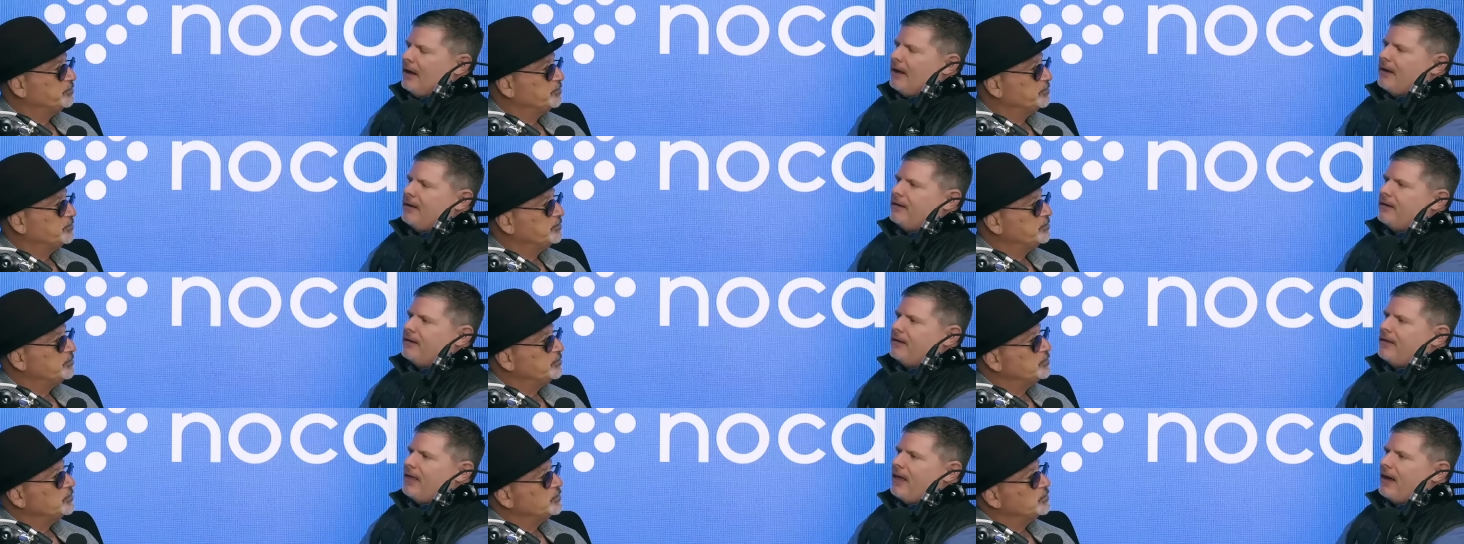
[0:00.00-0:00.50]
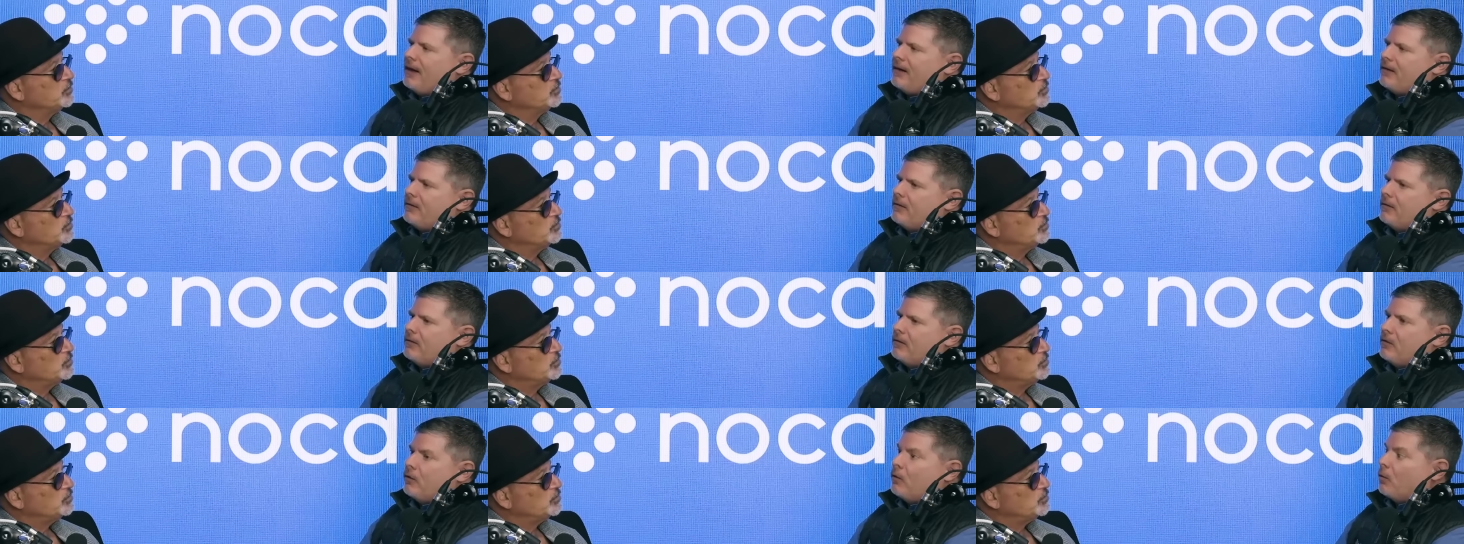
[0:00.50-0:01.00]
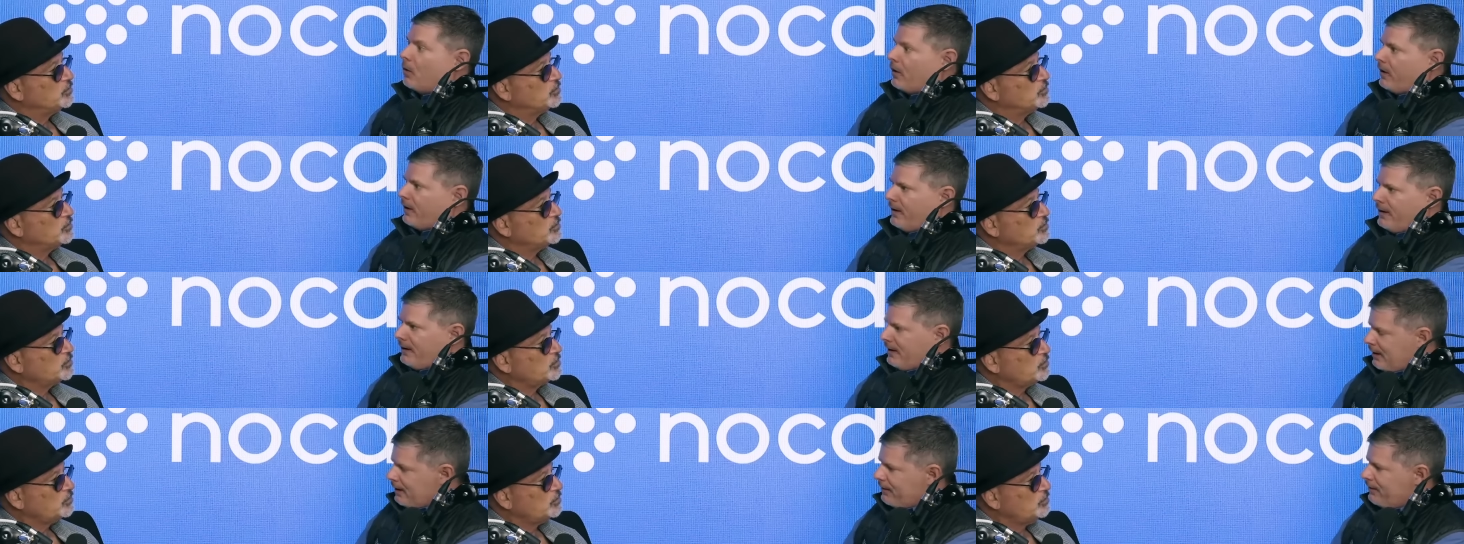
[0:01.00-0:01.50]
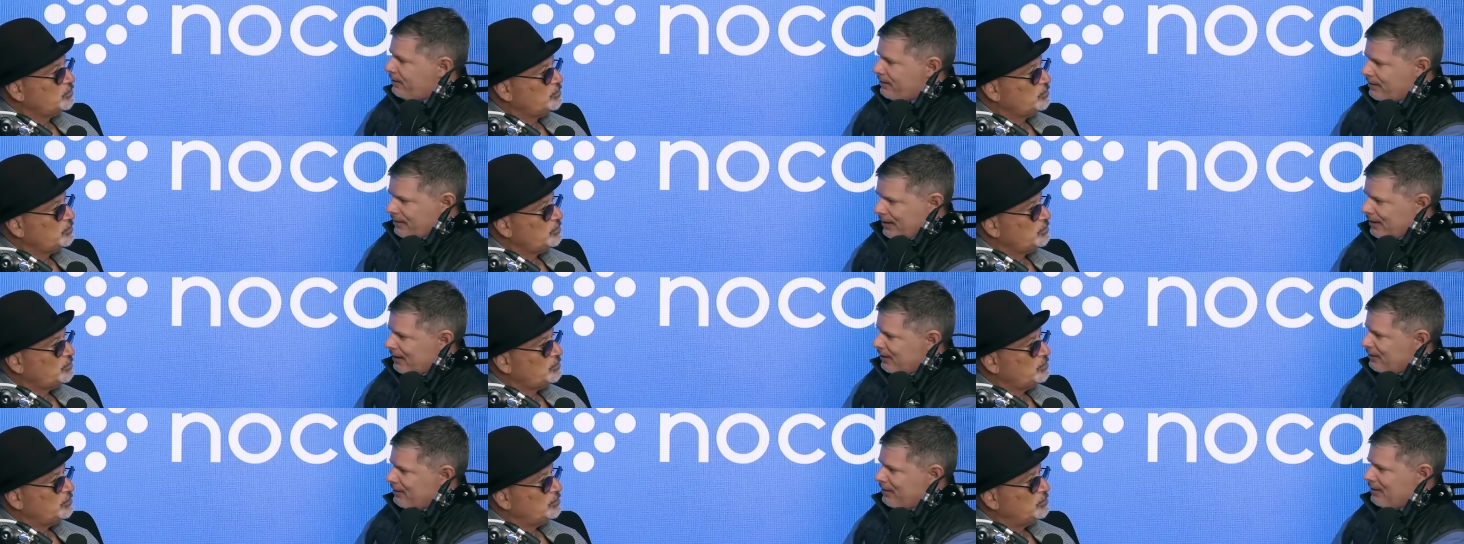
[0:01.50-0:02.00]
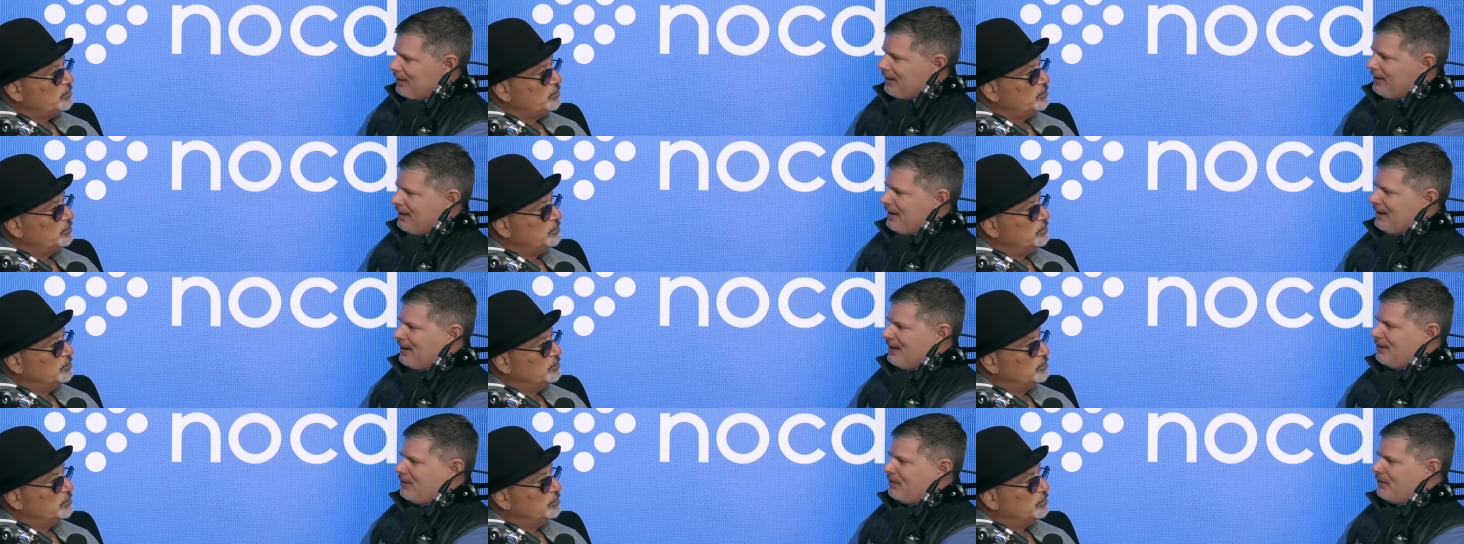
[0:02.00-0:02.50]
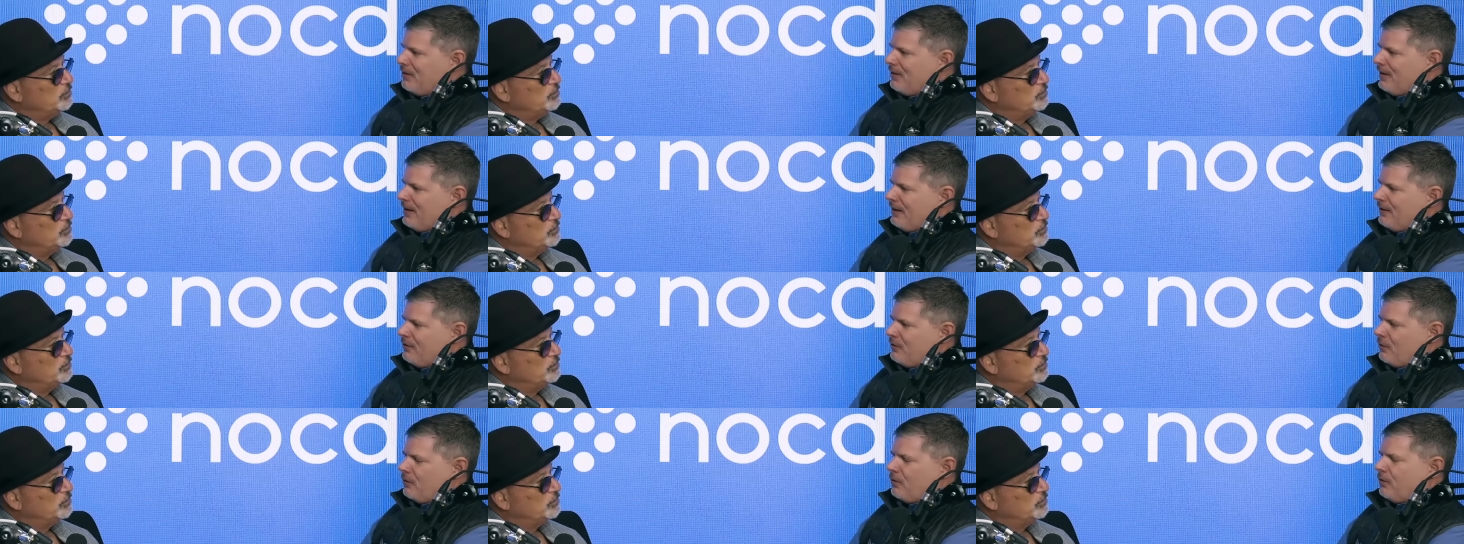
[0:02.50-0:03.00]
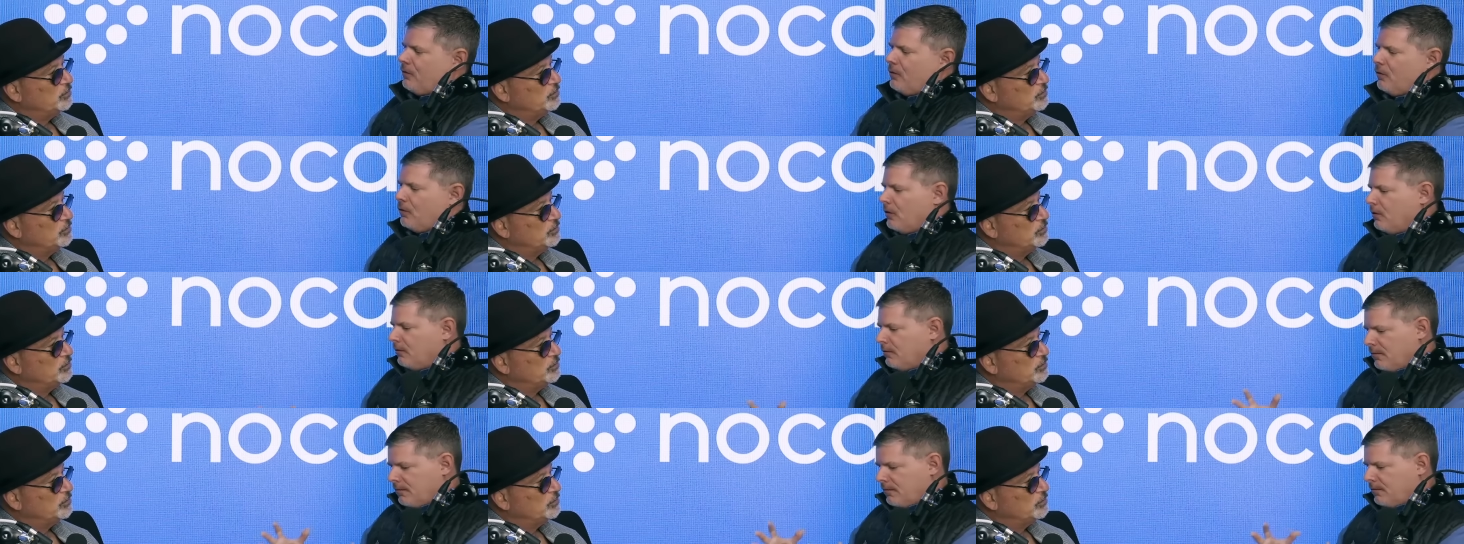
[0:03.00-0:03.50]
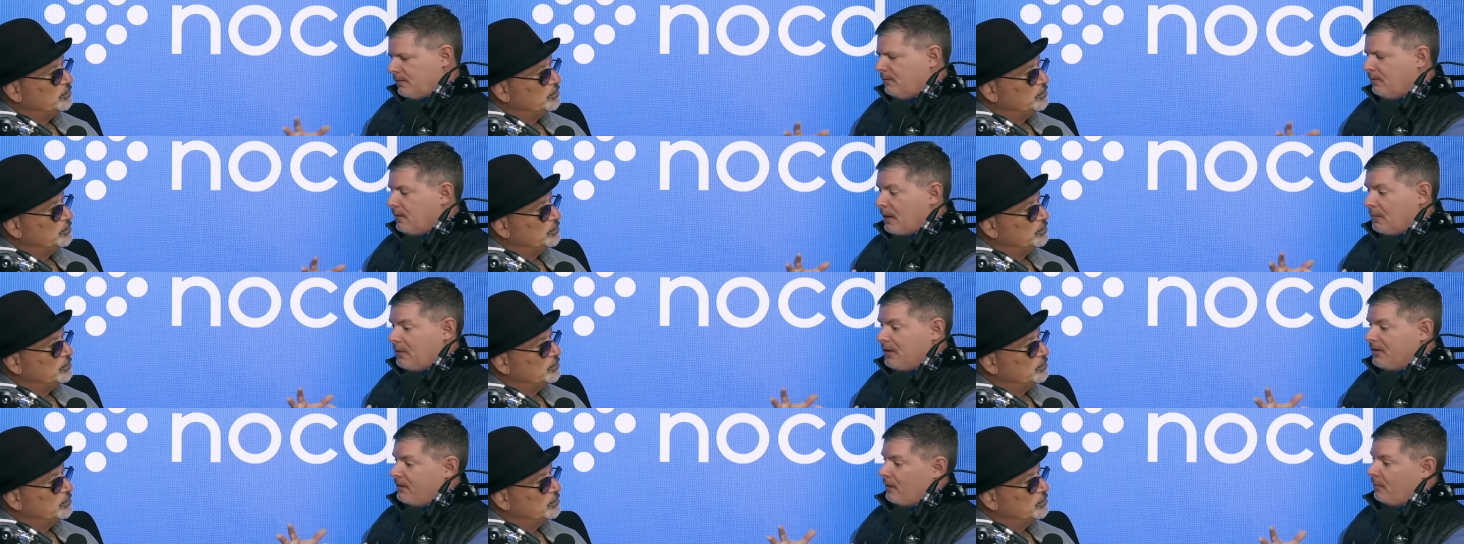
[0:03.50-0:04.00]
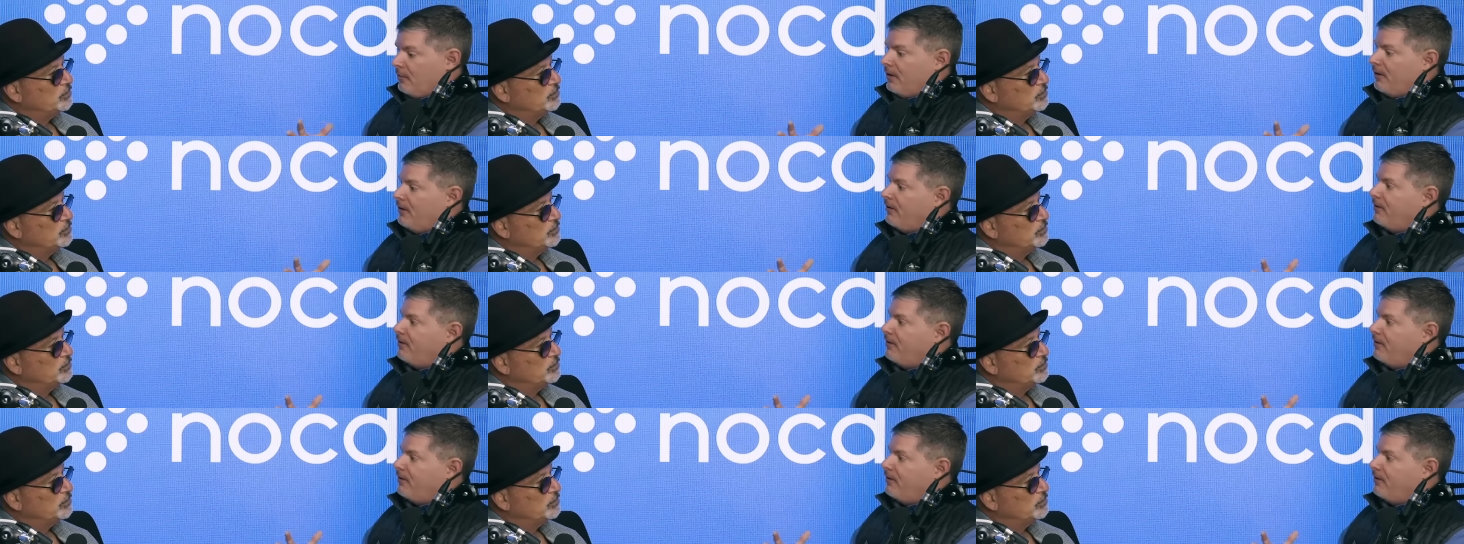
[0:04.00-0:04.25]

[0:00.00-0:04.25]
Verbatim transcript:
Speaker 1: Did that quirkiness as a kid or things, or, or maybe some of the